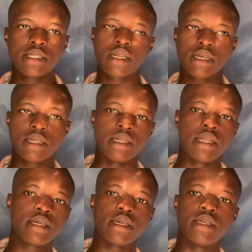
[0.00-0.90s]
Click the
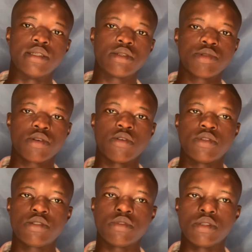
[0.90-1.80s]
link in the description of
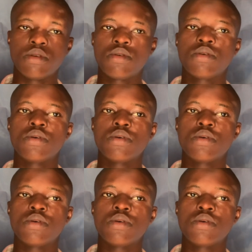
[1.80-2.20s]
this video.